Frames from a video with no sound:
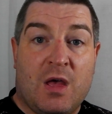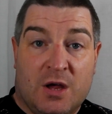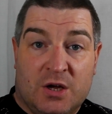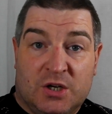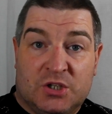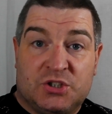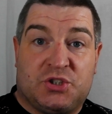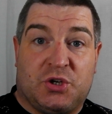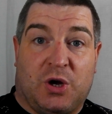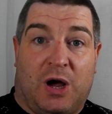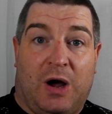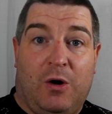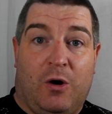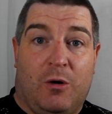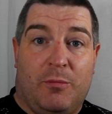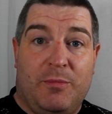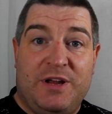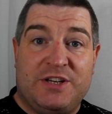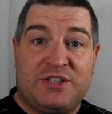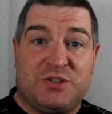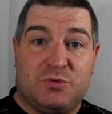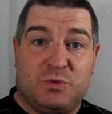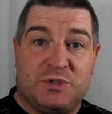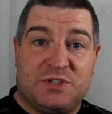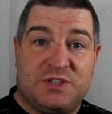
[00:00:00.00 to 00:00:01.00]
So how
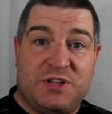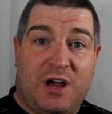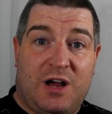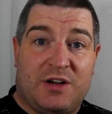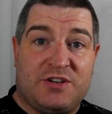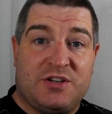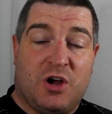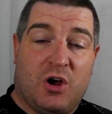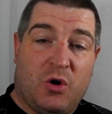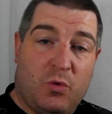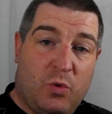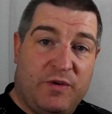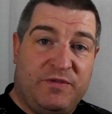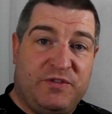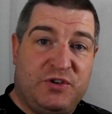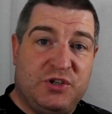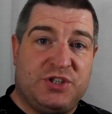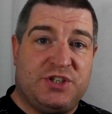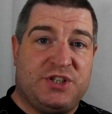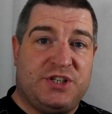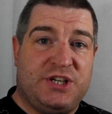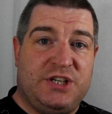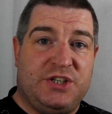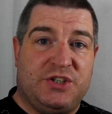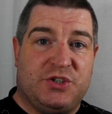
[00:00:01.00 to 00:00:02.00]
amazing was that? We've
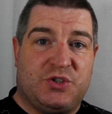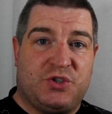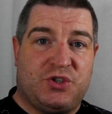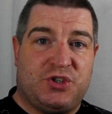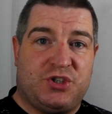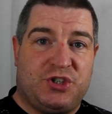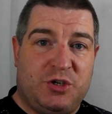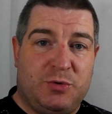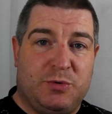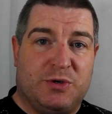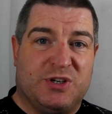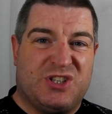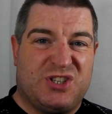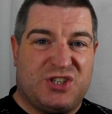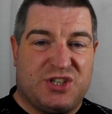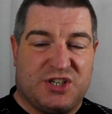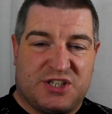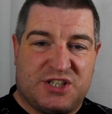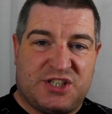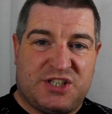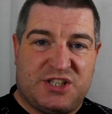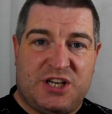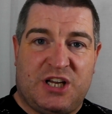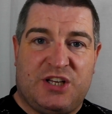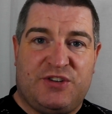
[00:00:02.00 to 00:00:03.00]
just seen Stuart
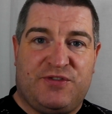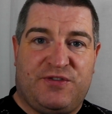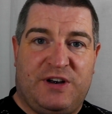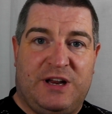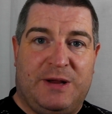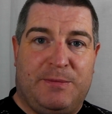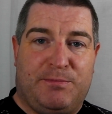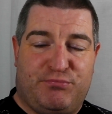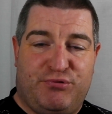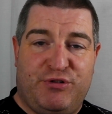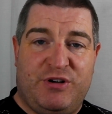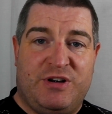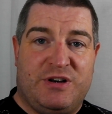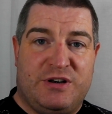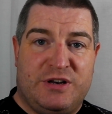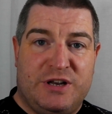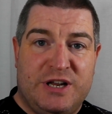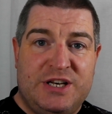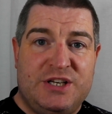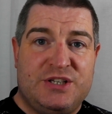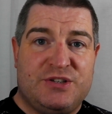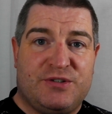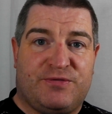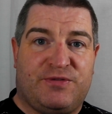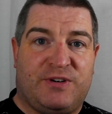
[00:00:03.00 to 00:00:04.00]
successfully print
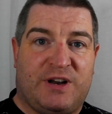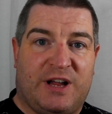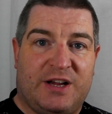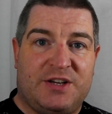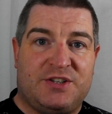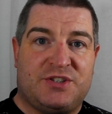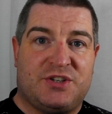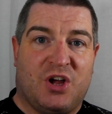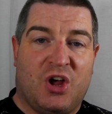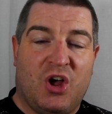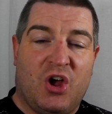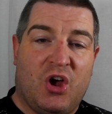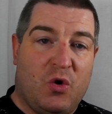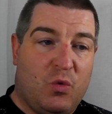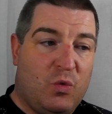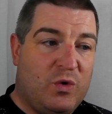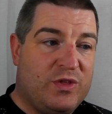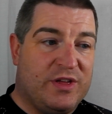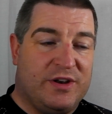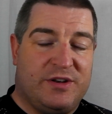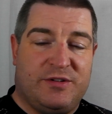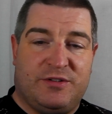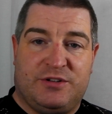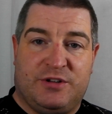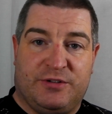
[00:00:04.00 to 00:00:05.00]
NinjaFlex with
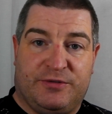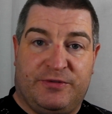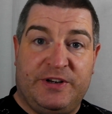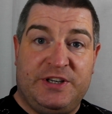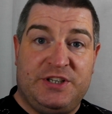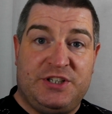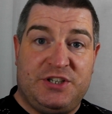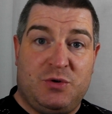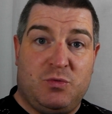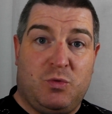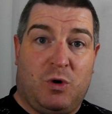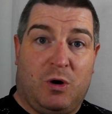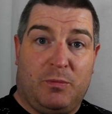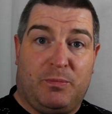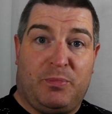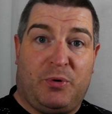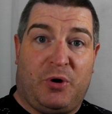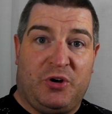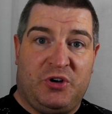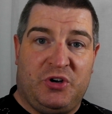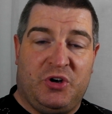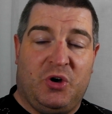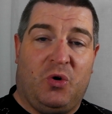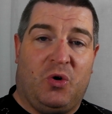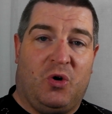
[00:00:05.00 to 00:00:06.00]
a DaVinci
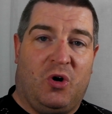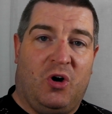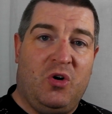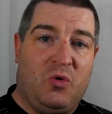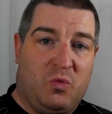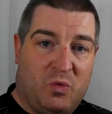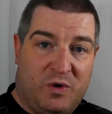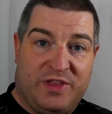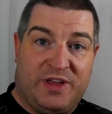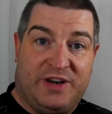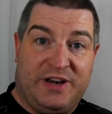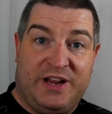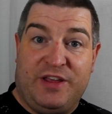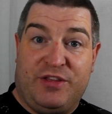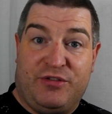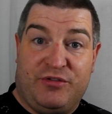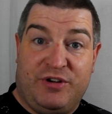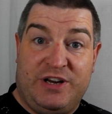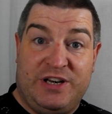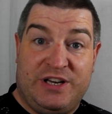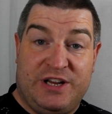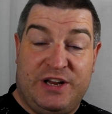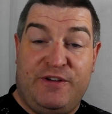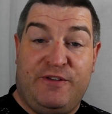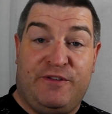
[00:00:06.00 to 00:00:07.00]
1.0 with an
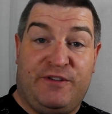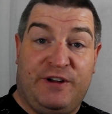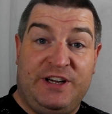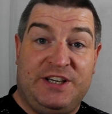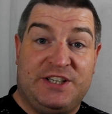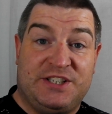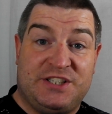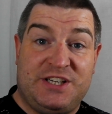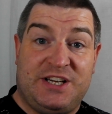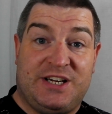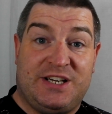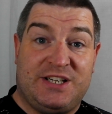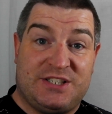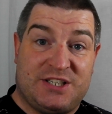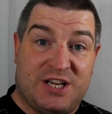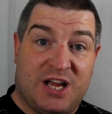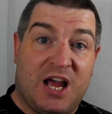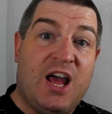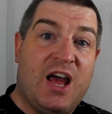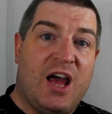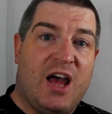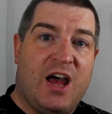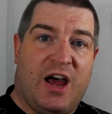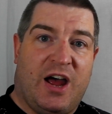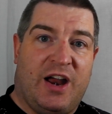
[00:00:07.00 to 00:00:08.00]
E3D V6
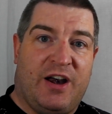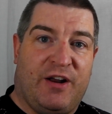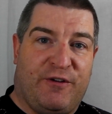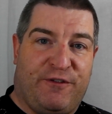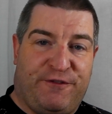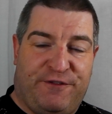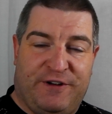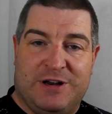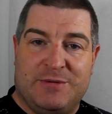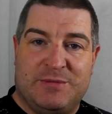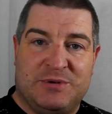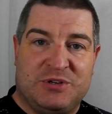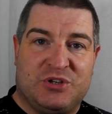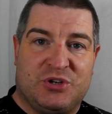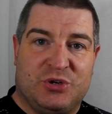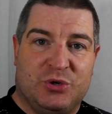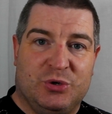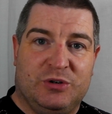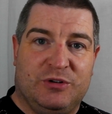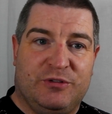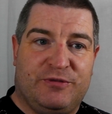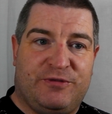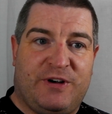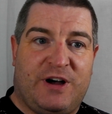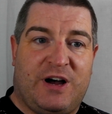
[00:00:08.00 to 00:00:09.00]
and a filament
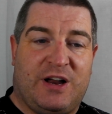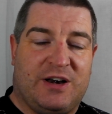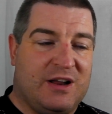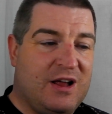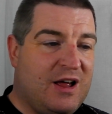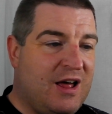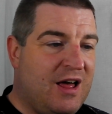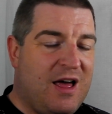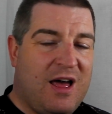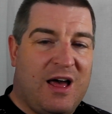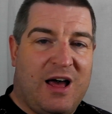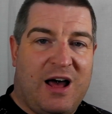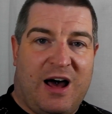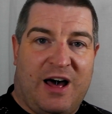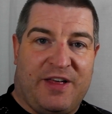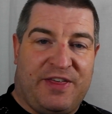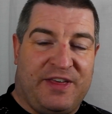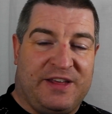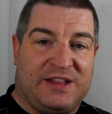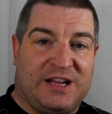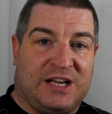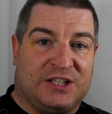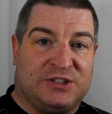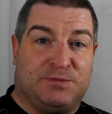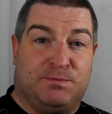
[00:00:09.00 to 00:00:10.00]
coolant fan. I
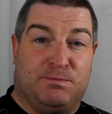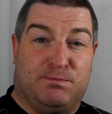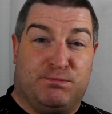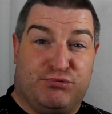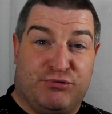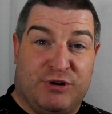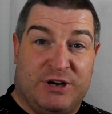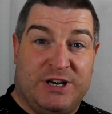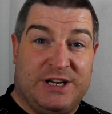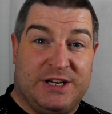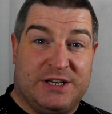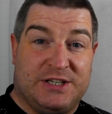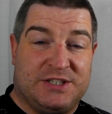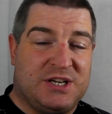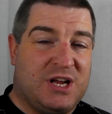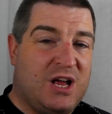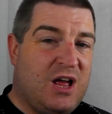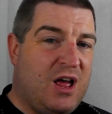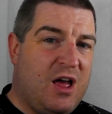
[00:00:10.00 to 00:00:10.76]
think that's brilliant.